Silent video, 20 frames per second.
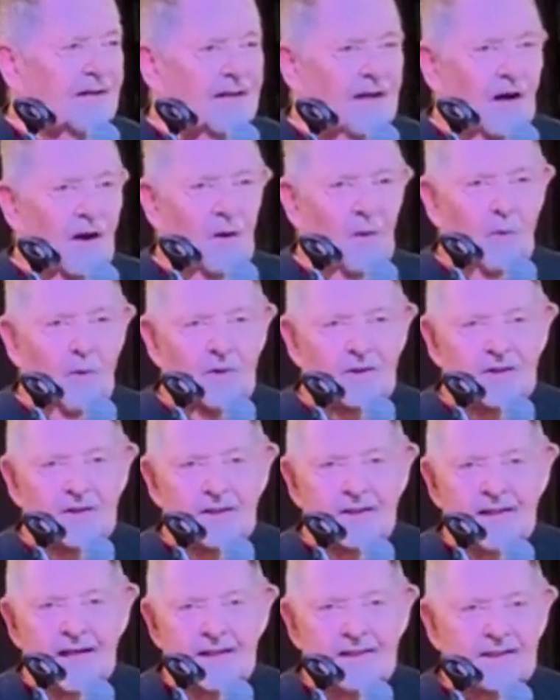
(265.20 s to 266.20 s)
they all worked in
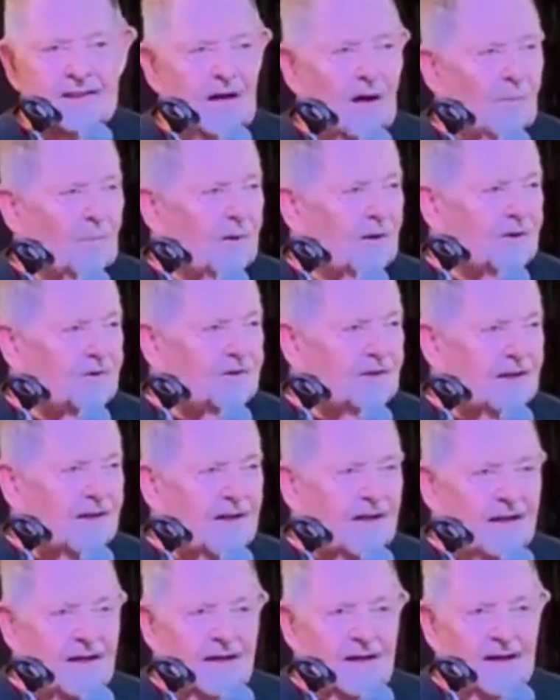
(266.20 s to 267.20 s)
the textile mills.
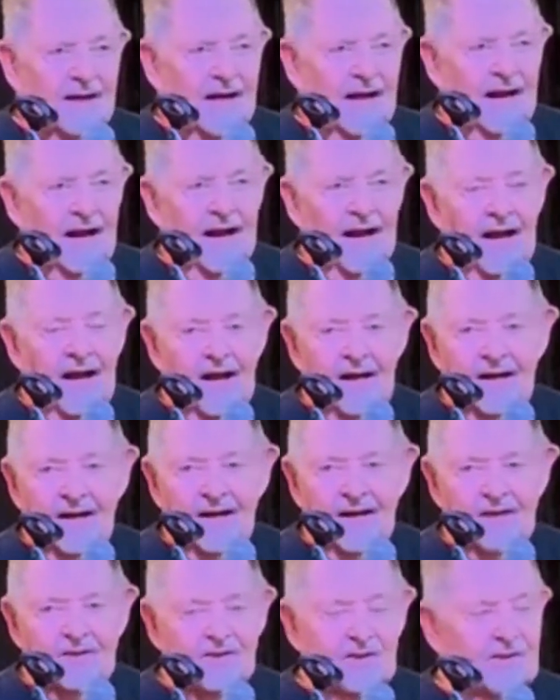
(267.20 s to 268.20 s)
And he had
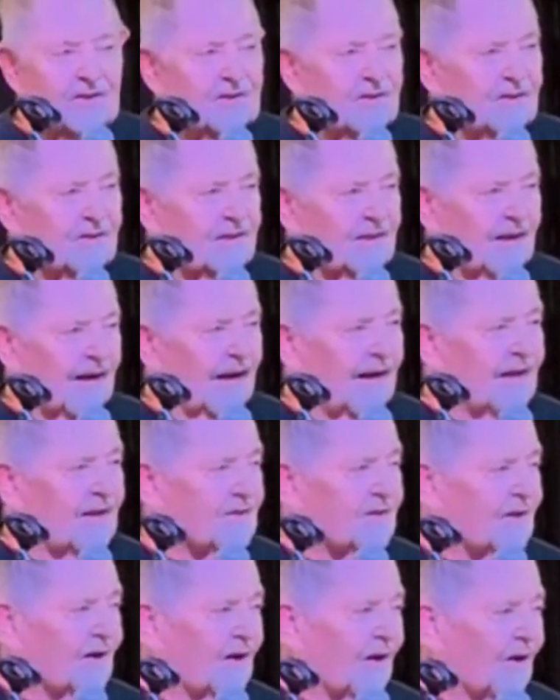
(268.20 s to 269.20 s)
cousins and
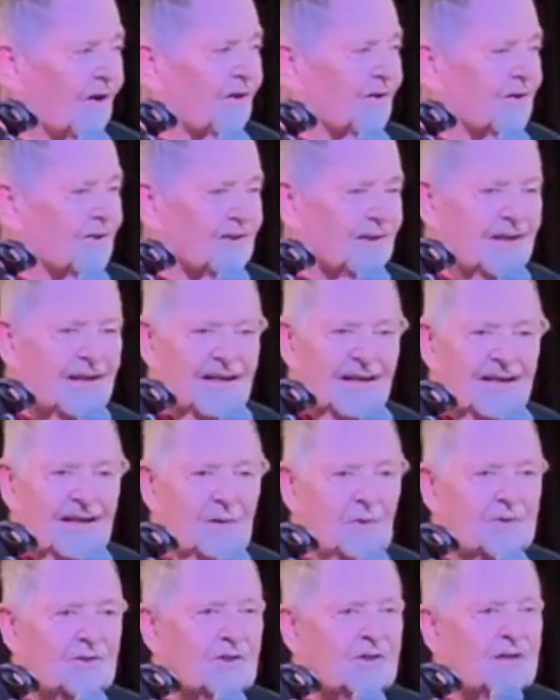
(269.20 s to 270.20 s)
aunts and uncles, and it
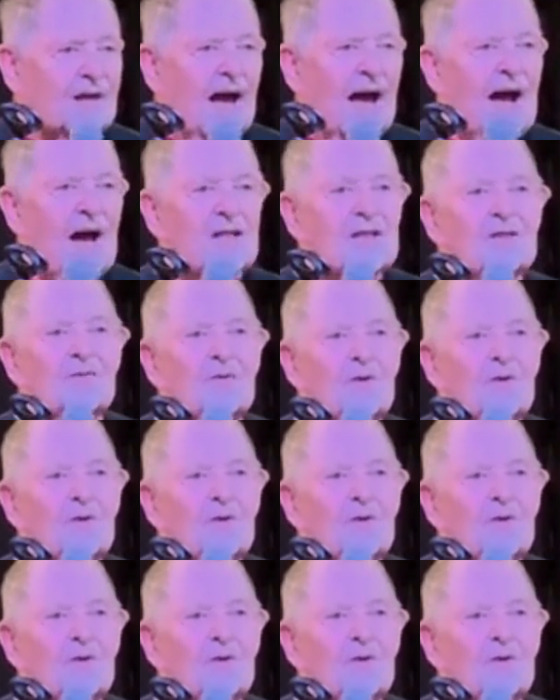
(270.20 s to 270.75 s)
was just a house